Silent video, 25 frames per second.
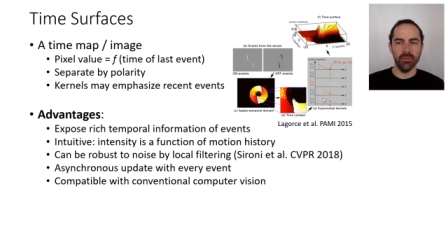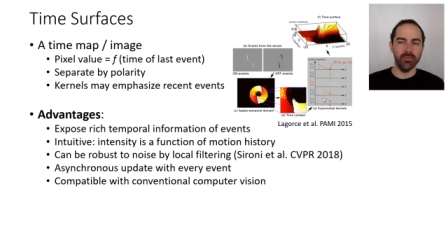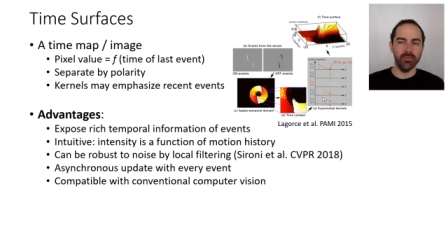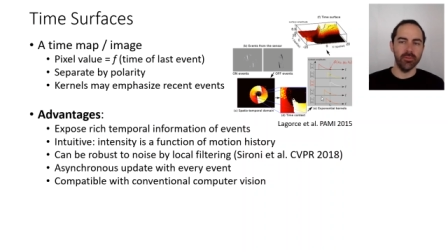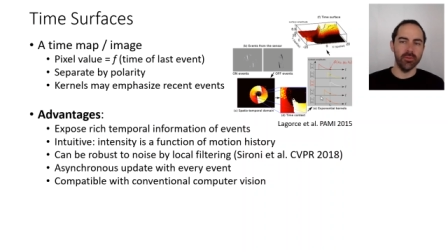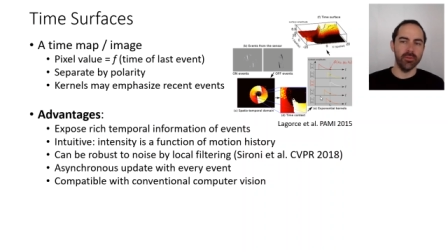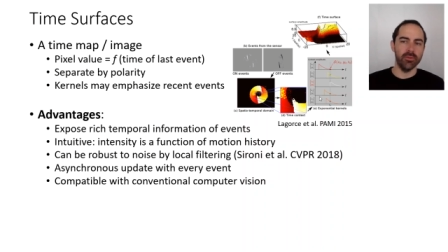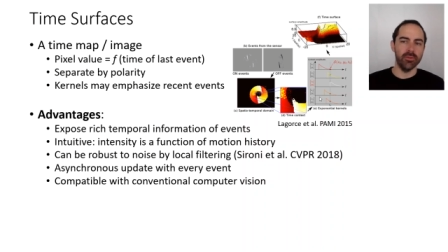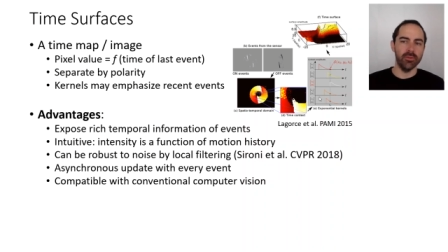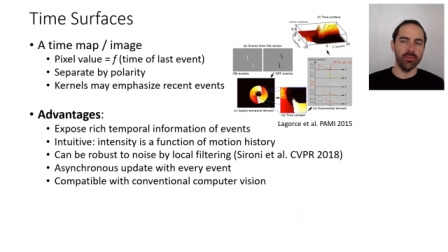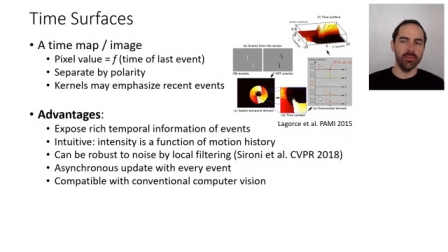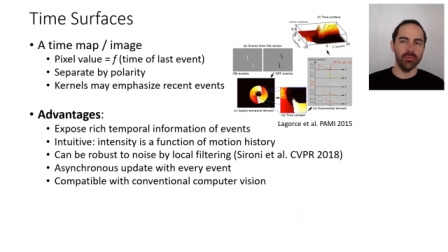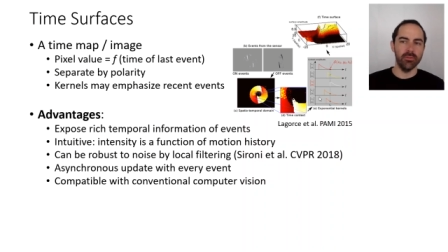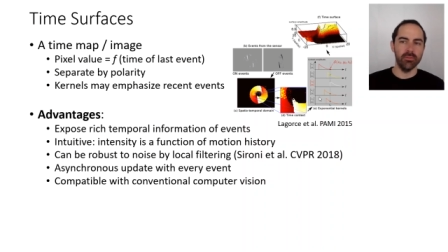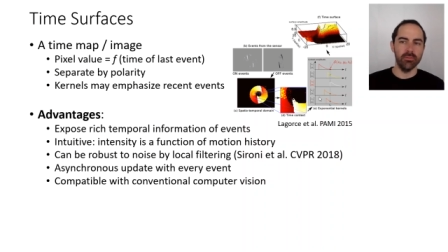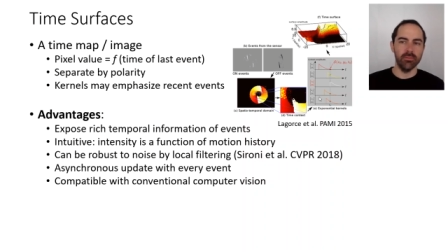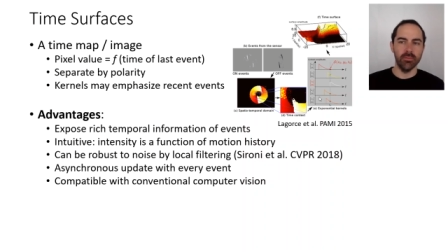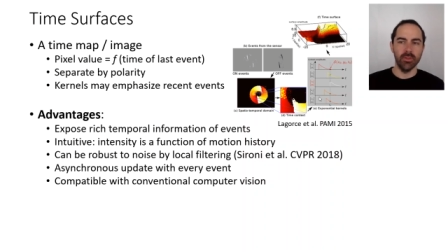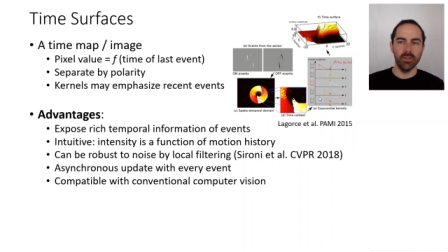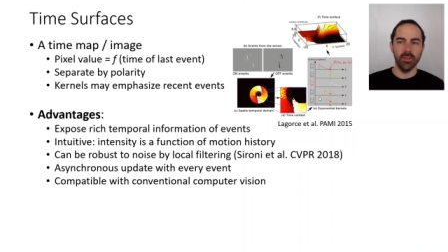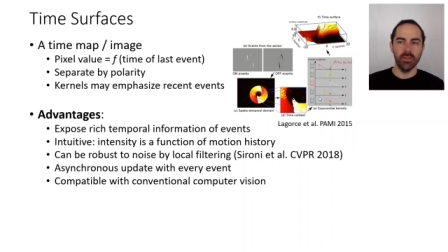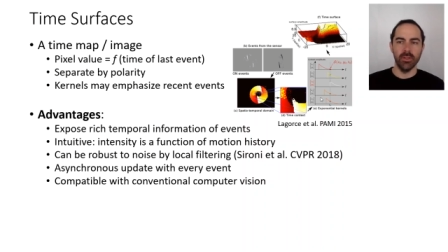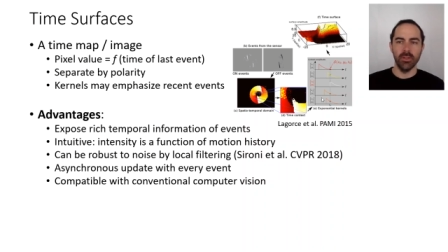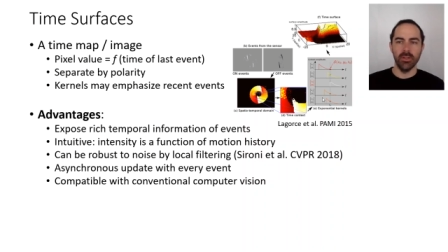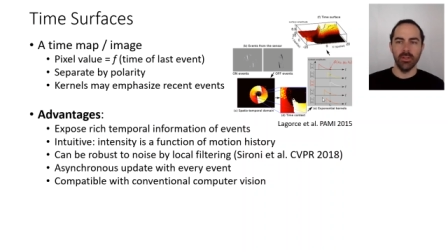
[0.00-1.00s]
If you
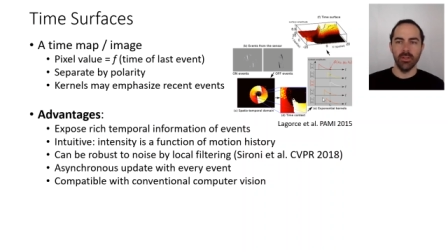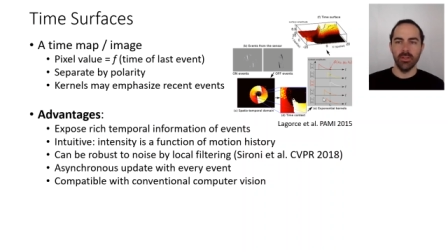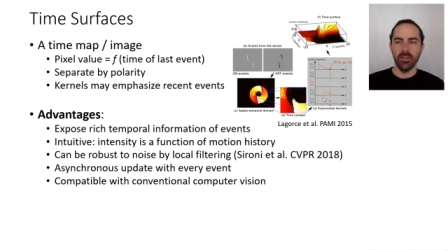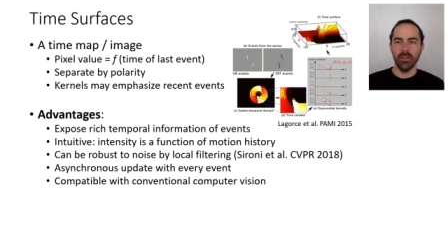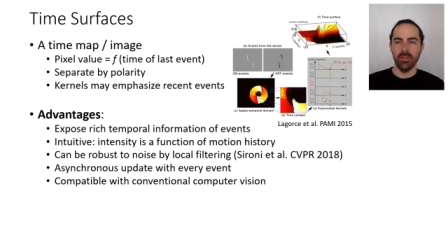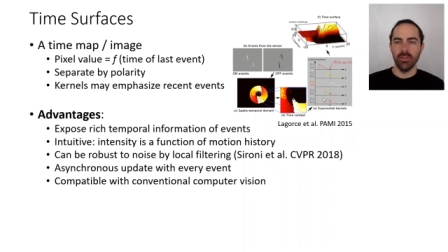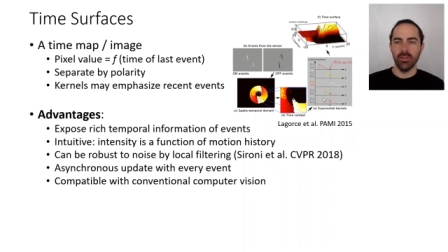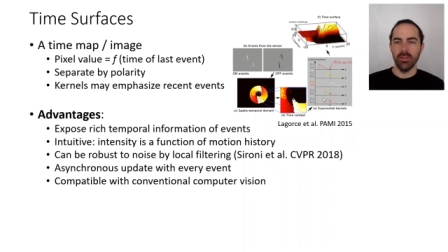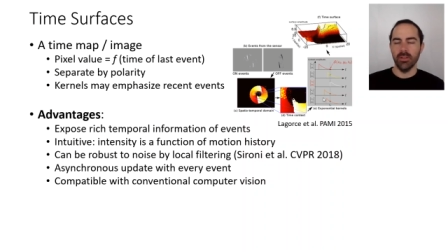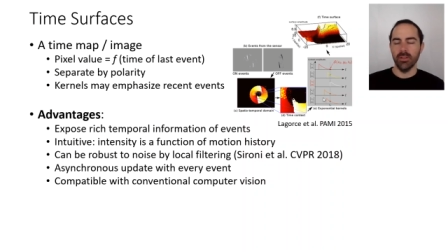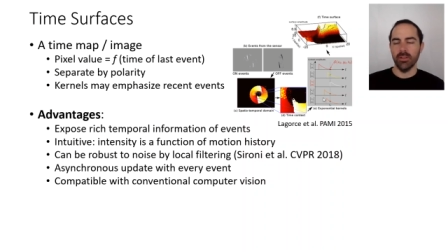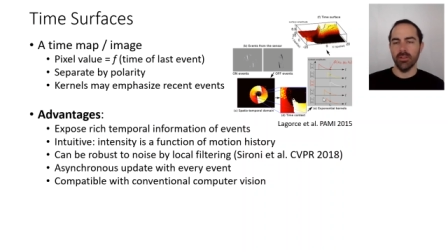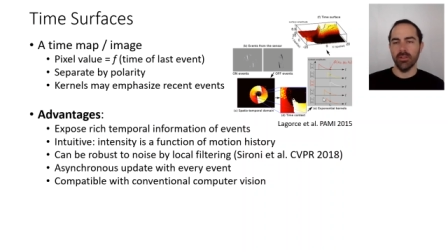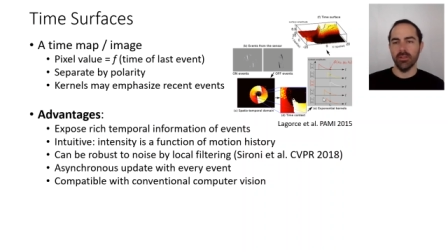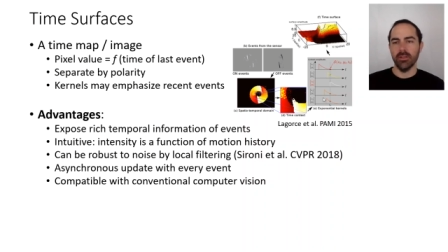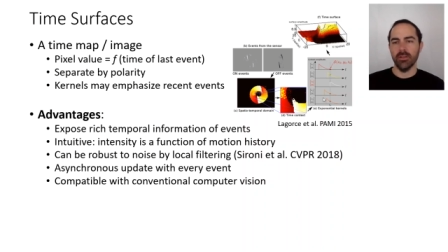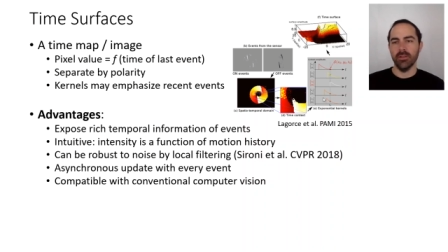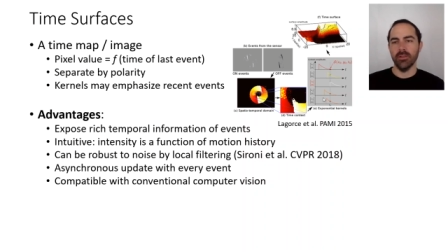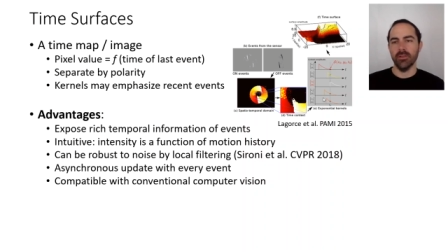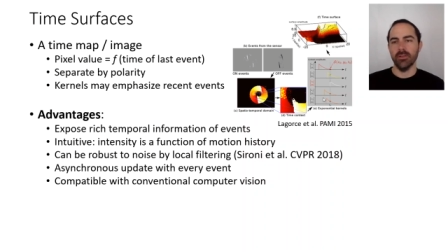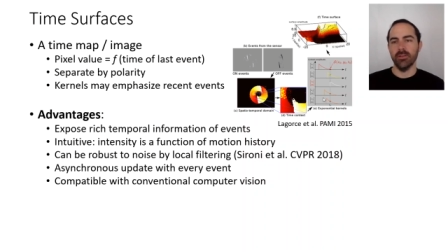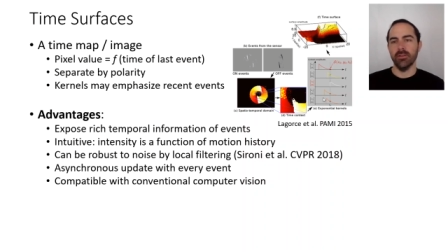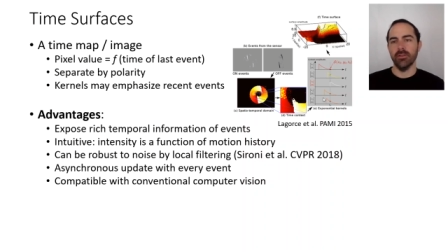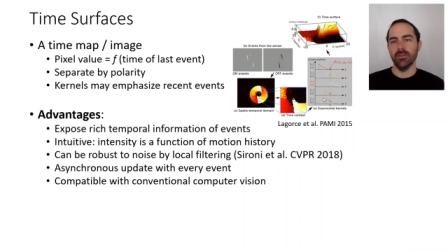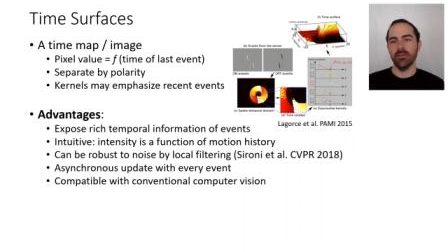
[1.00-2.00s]

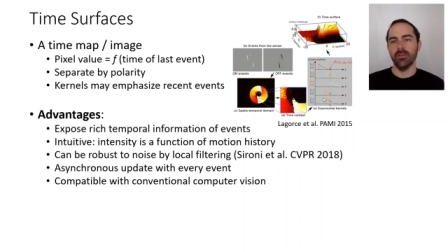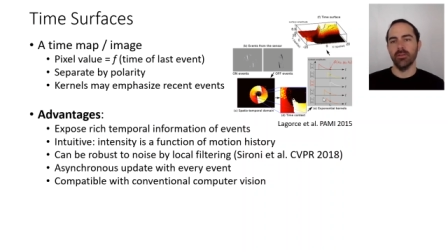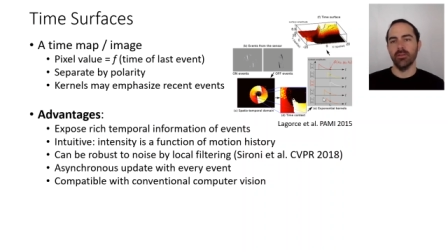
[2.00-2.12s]
uh,